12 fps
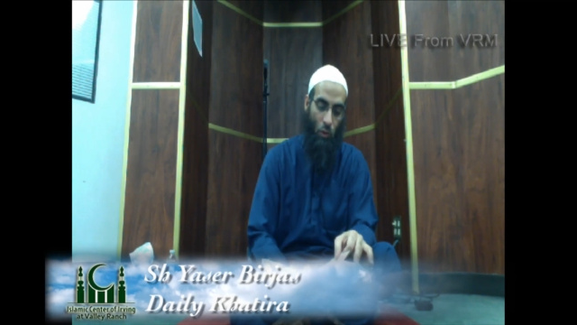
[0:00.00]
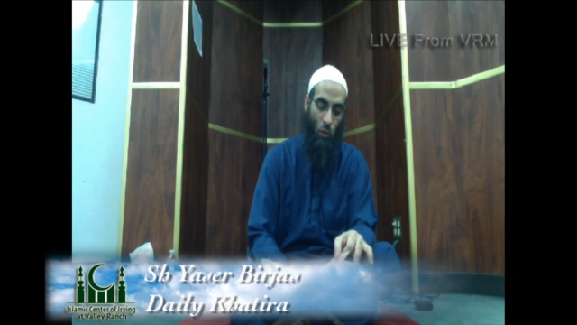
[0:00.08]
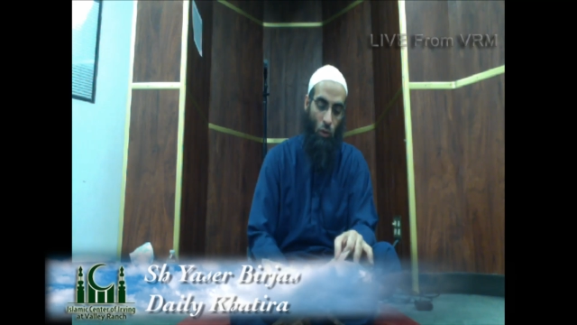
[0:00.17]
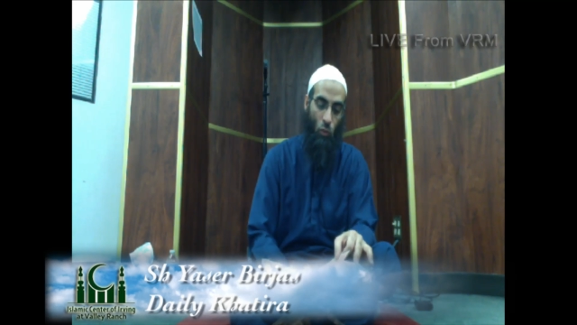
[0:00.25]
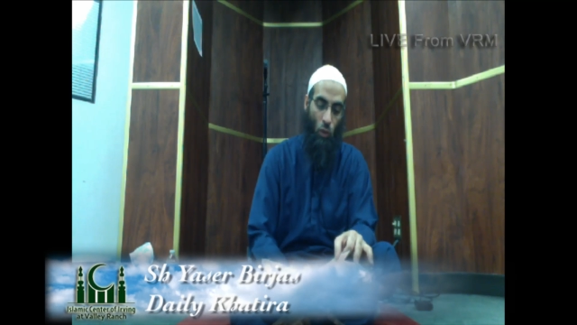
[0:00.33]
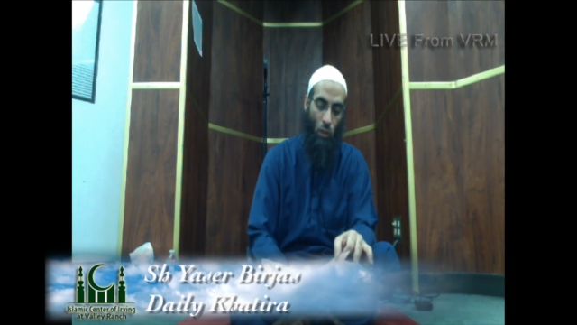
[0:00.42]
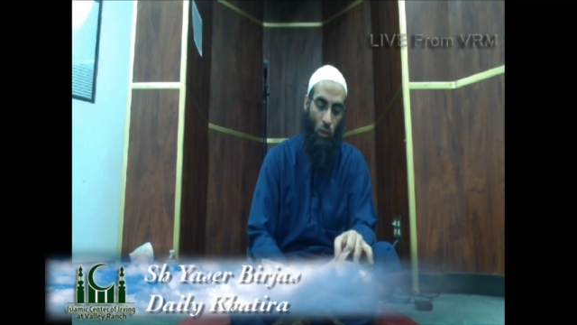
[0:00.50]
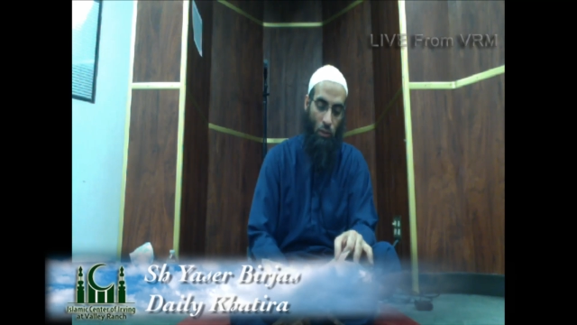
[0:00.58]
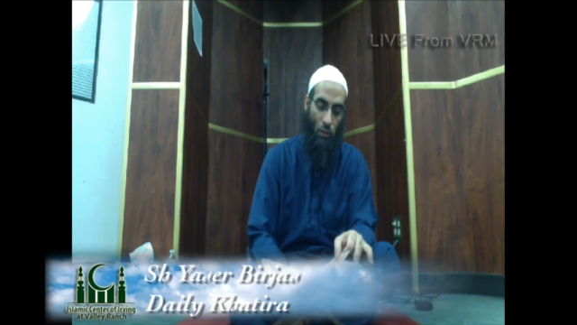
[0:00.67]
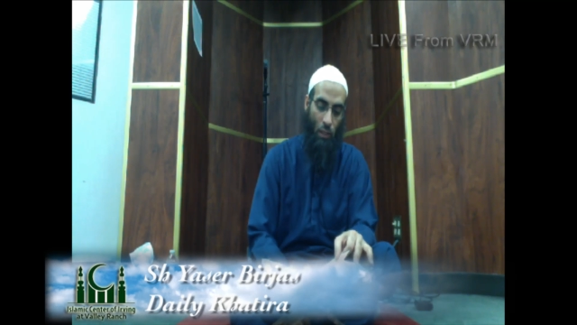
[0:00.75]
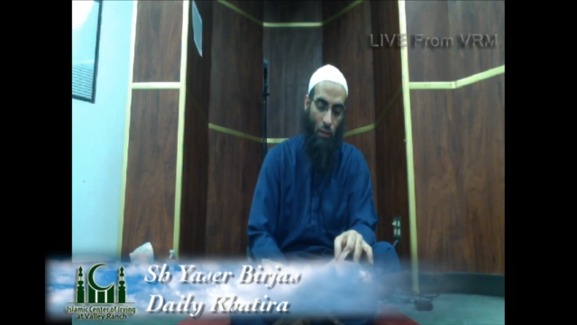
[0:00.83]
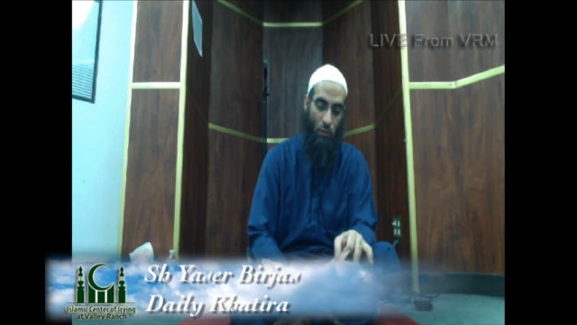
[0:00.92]
who
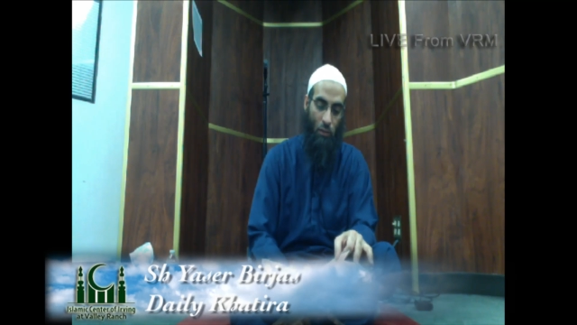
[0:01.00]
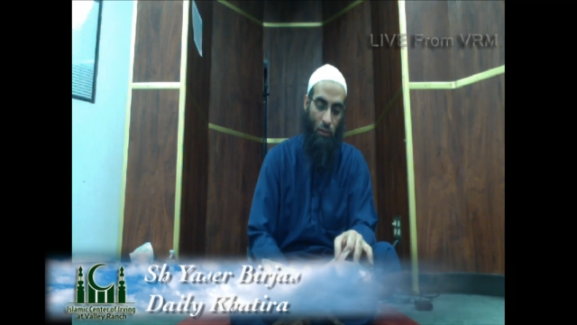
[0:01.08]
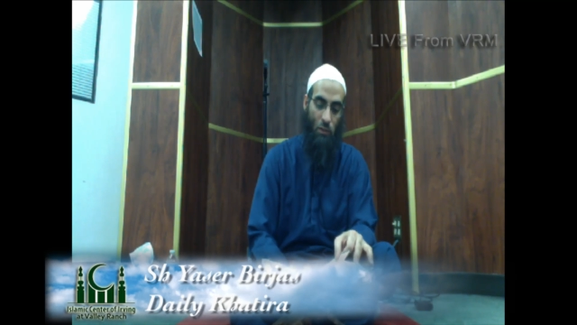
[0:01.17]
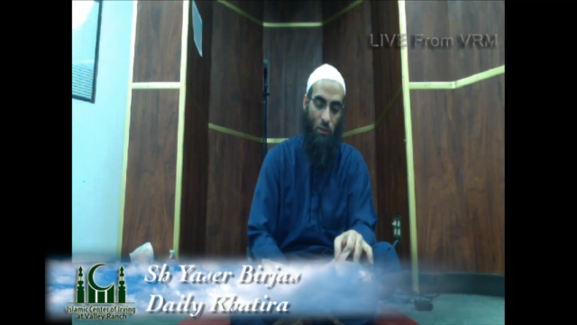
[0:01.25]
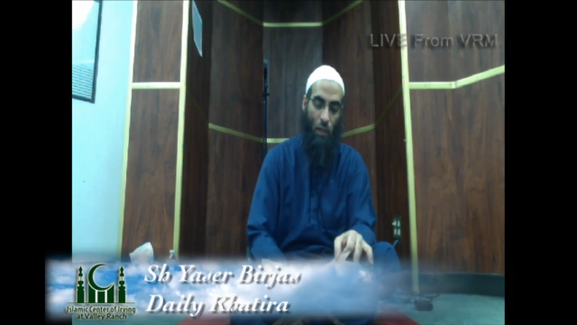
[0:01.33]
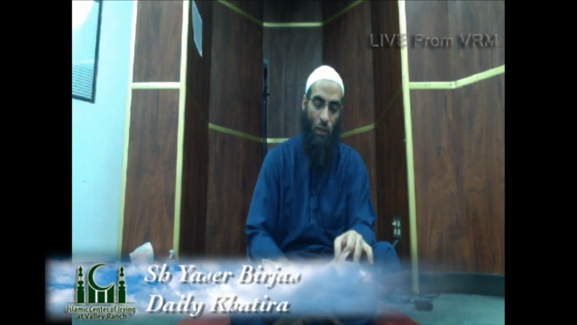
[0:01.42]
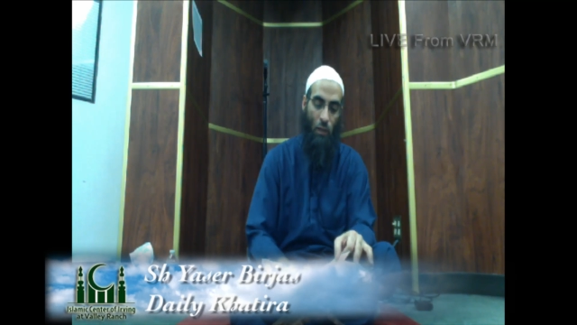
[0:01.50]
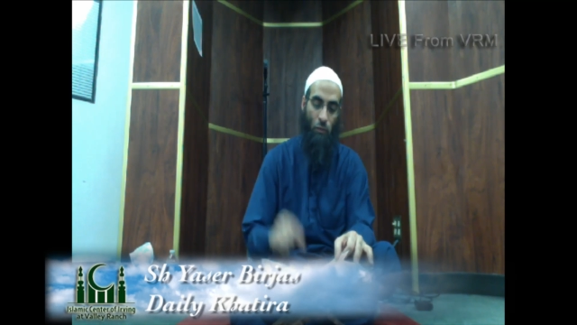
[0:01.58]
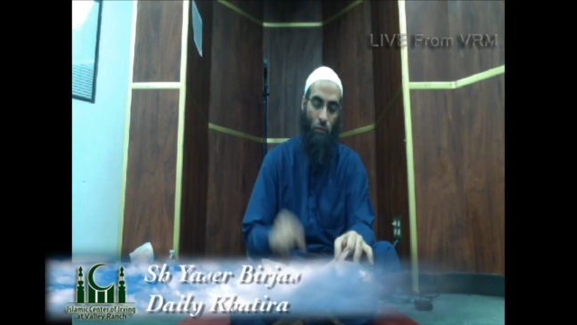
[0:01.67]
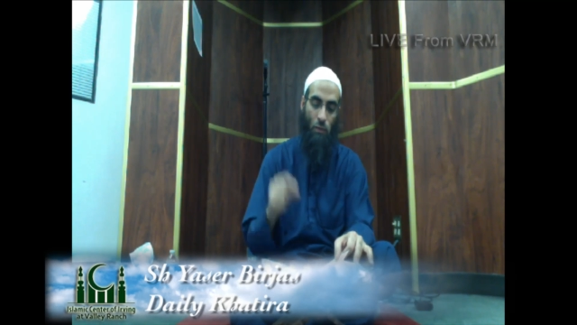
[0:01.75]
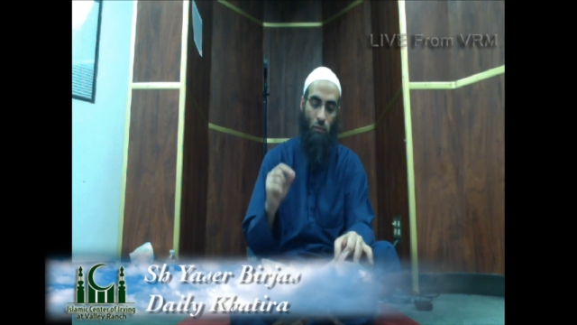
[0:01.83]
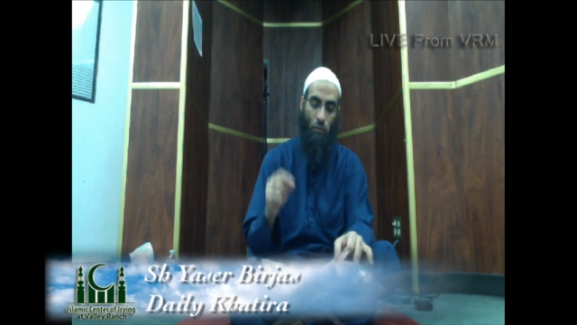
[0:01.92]
walked after the style
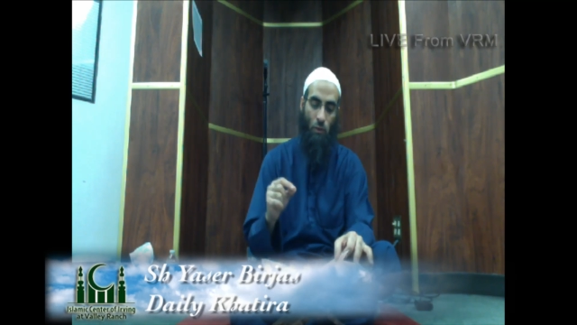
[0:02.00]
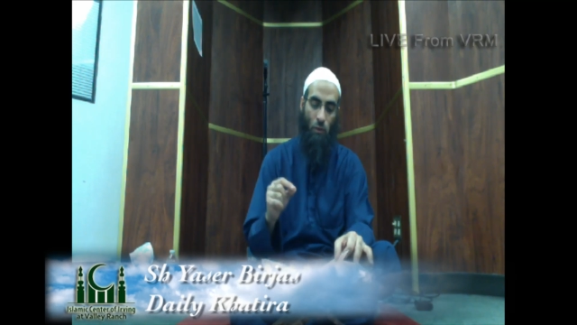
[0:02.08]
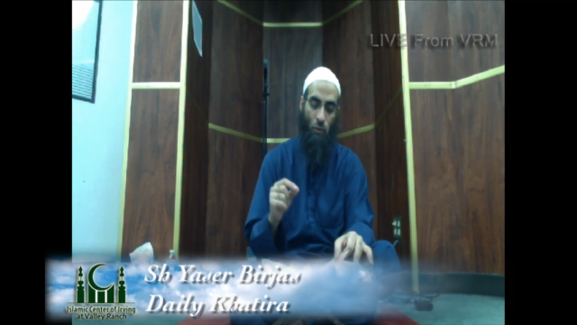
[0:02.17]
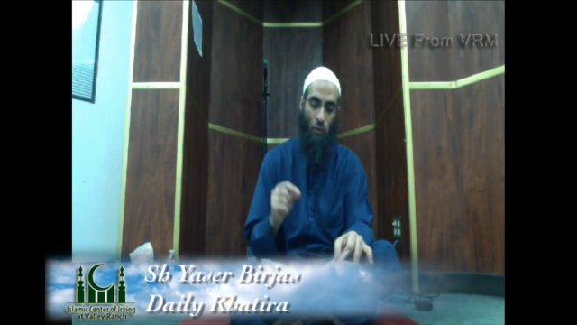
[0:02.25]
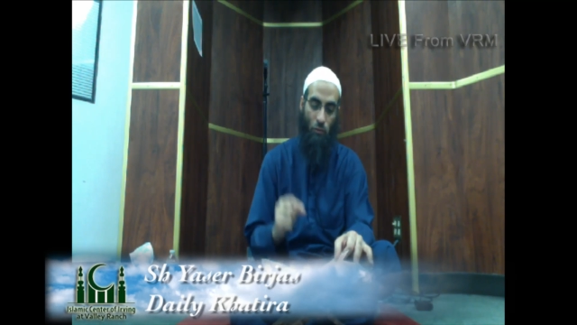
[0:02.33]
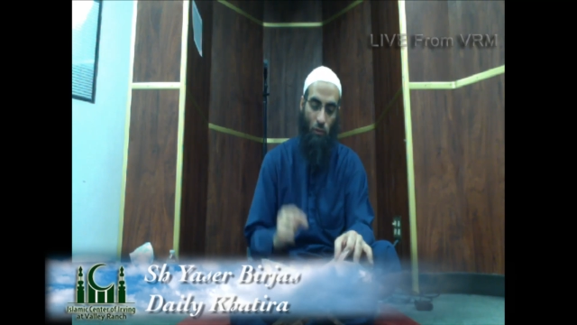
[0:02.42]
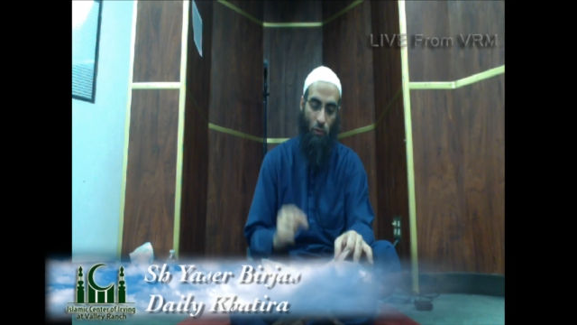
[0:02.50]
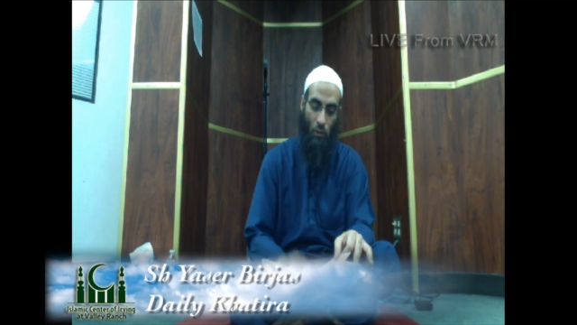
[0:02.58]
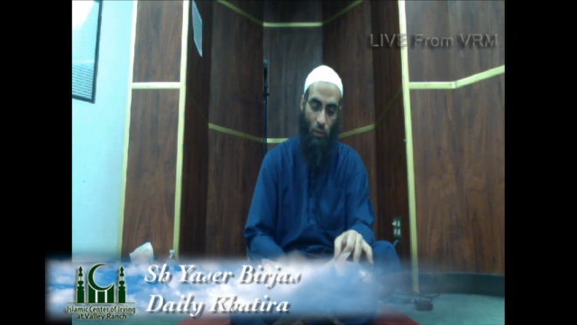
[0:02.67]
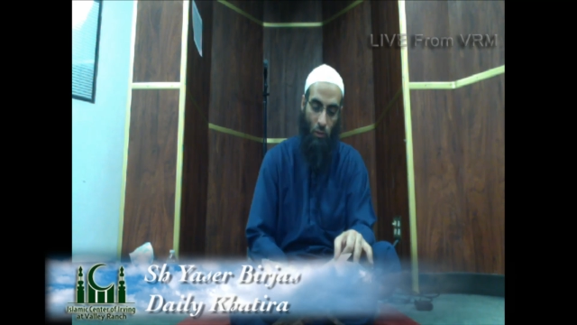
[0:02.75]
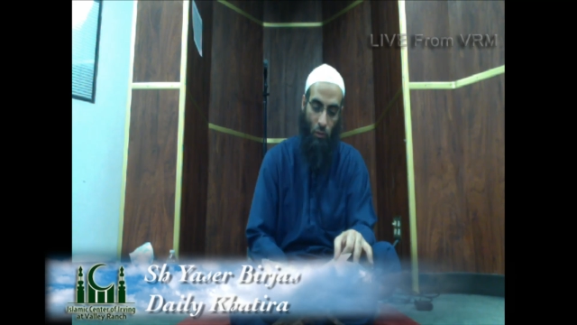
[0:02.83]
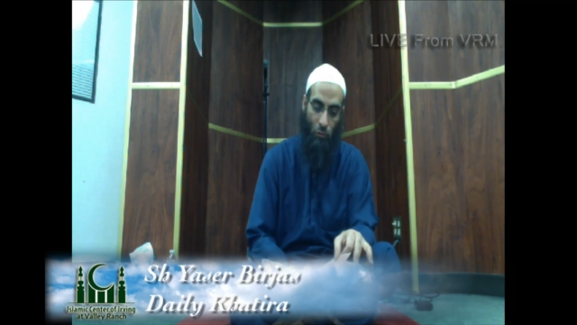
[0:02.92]

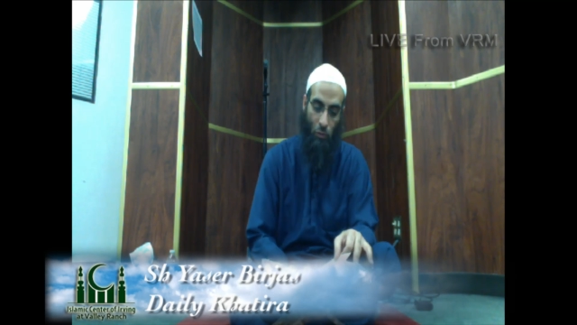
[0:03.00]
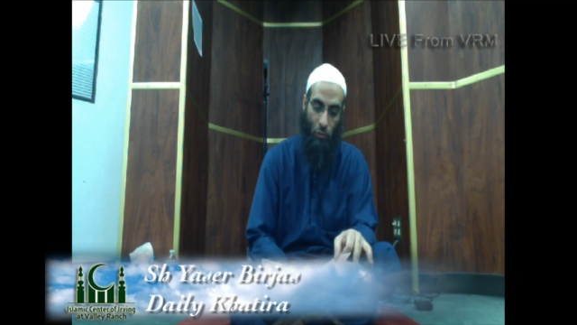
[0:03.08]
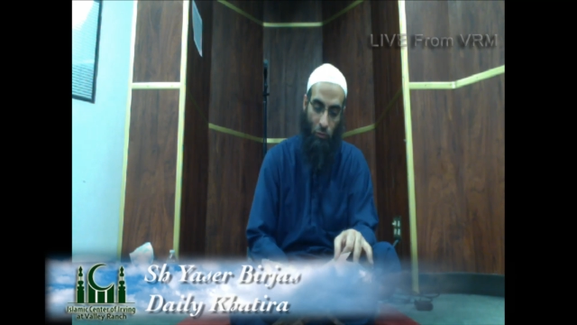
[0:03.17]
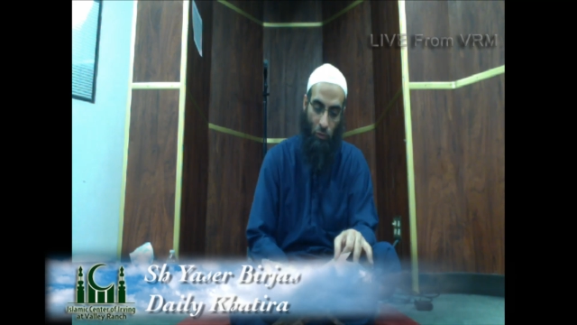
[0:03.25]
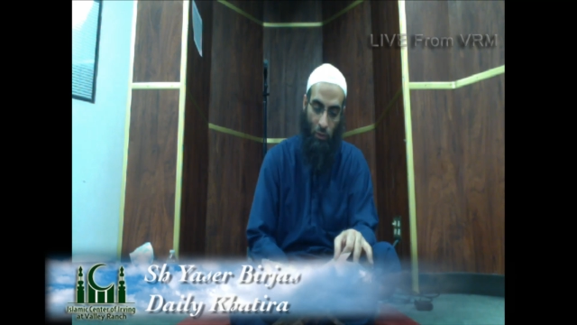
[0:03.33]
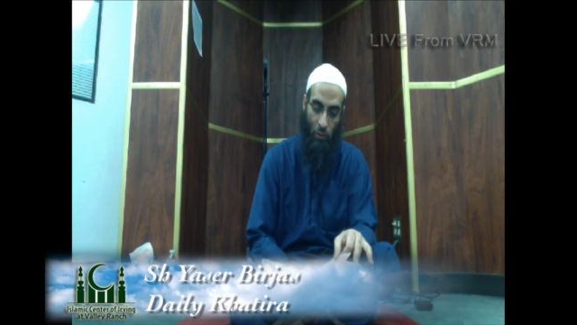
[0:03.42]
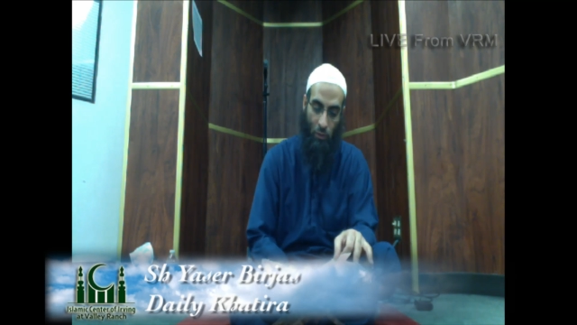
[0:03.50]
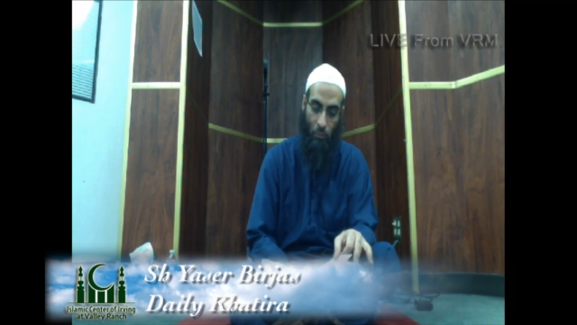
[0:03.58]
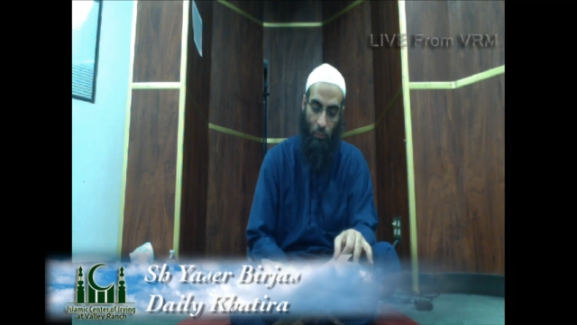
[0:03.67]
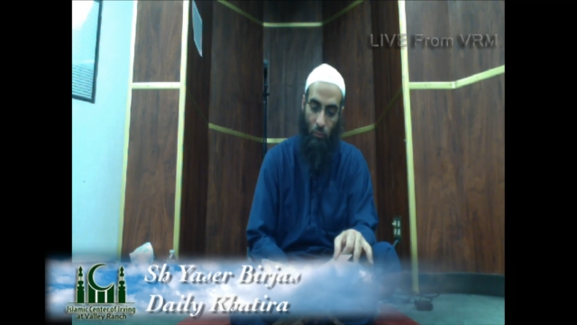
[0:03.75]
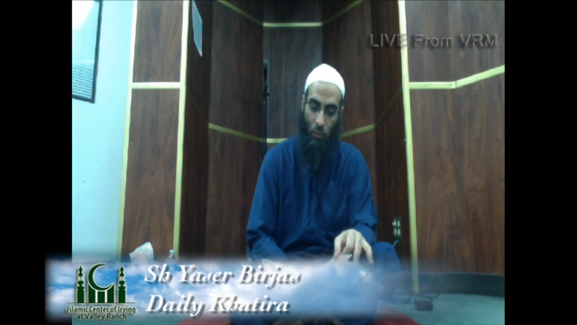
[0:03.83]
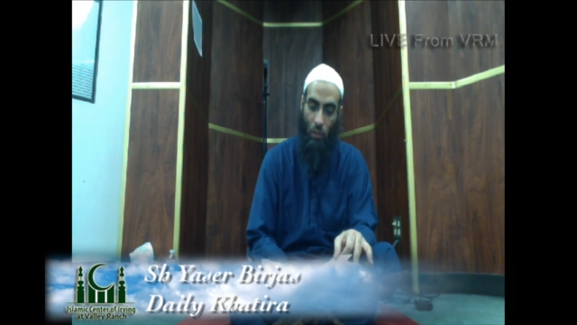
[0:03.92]
of her father,